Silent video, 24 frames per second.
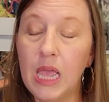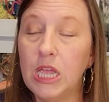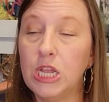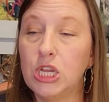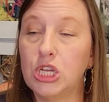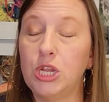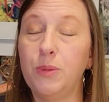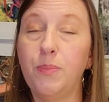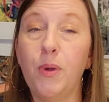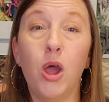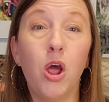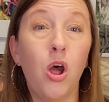
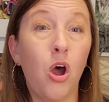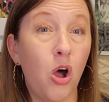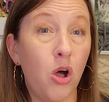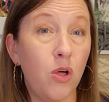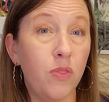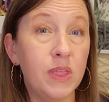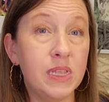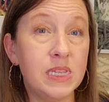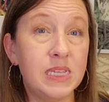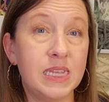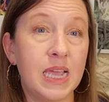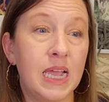She bought all
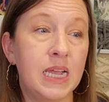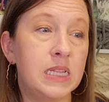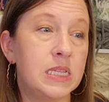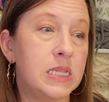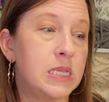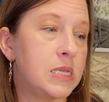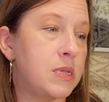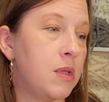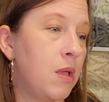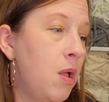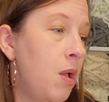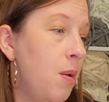the
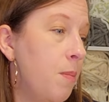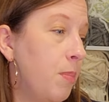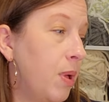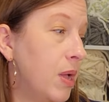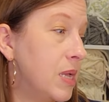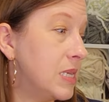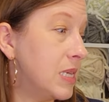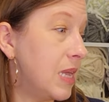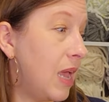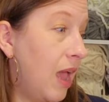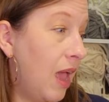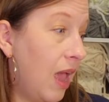sets,
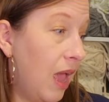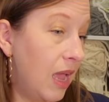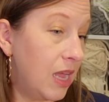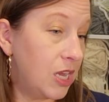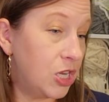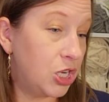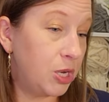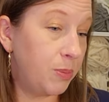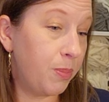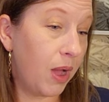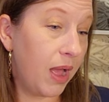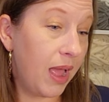plus
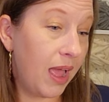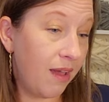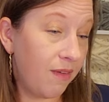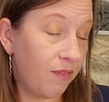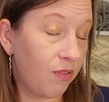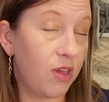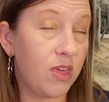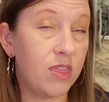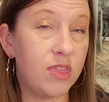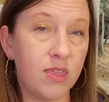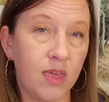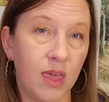she bought
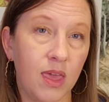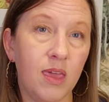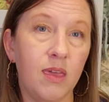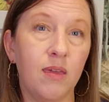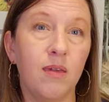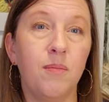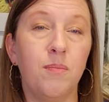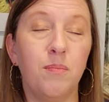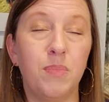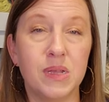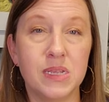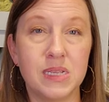
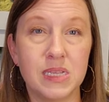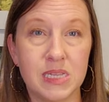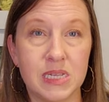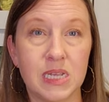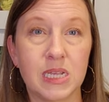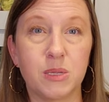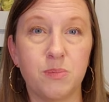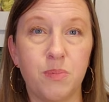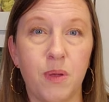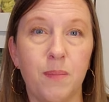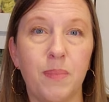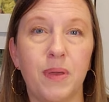everything but
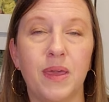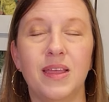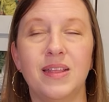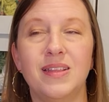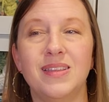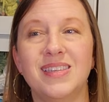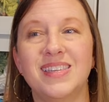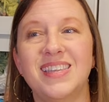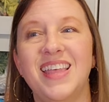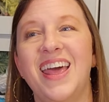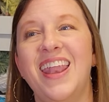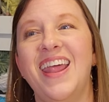6
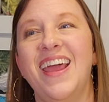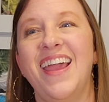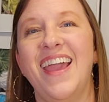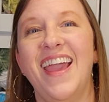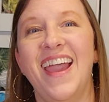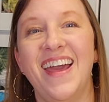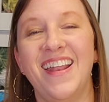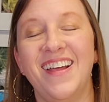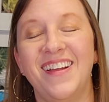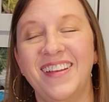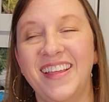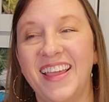pumpkins that I
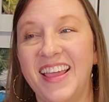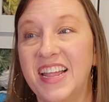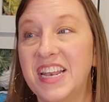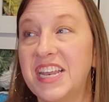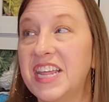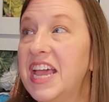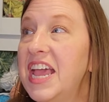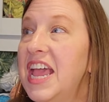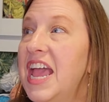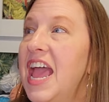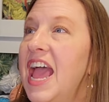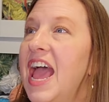had on hand,
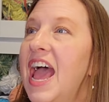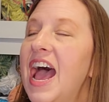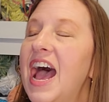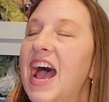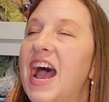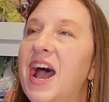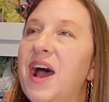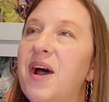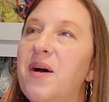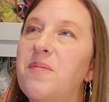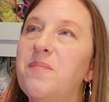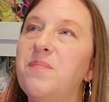
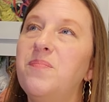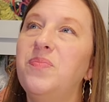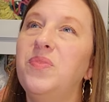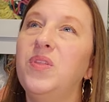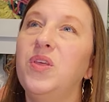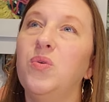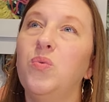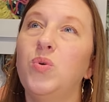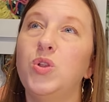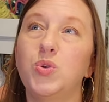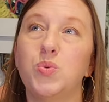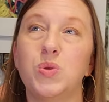
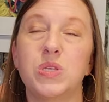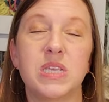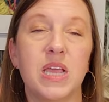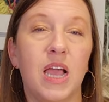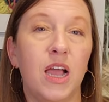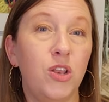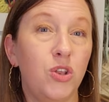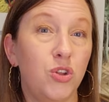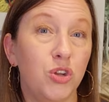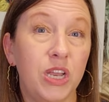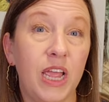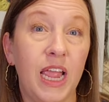which was
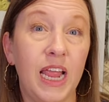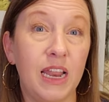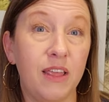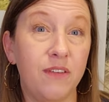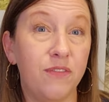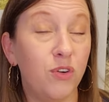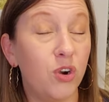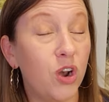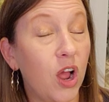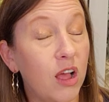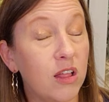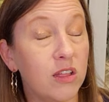
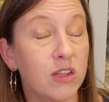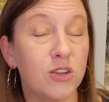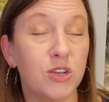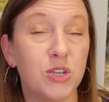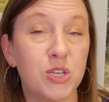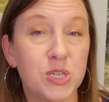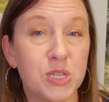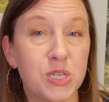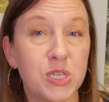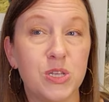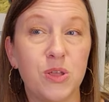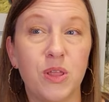
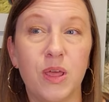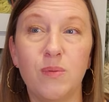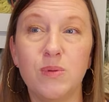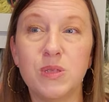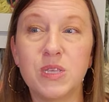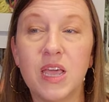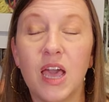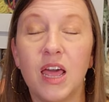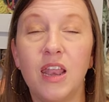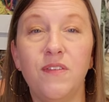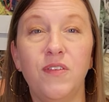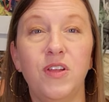$184. So that
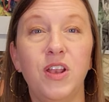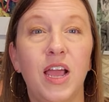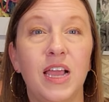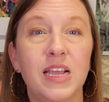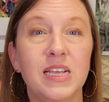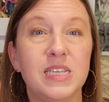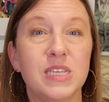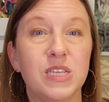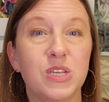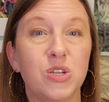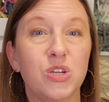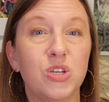was kind of a
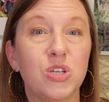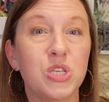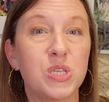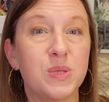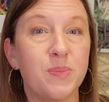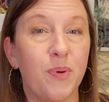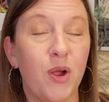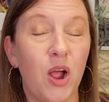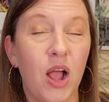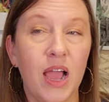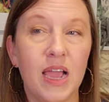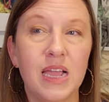nice little
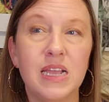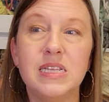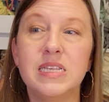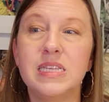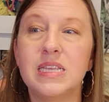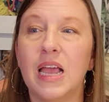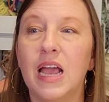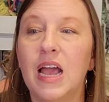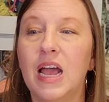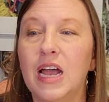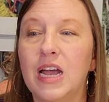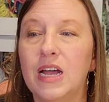surprise
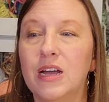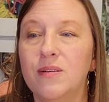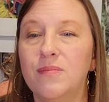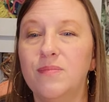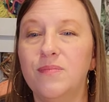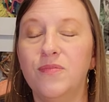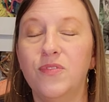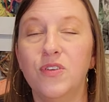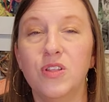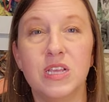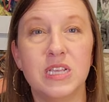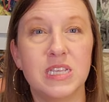
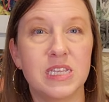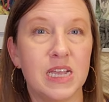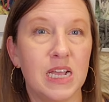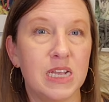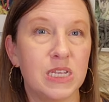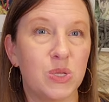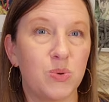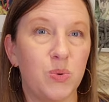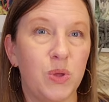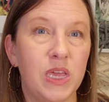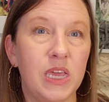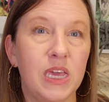for this
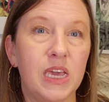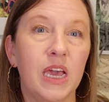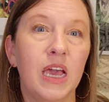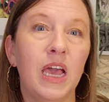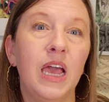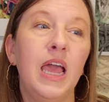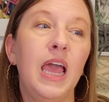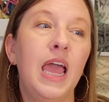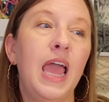last week.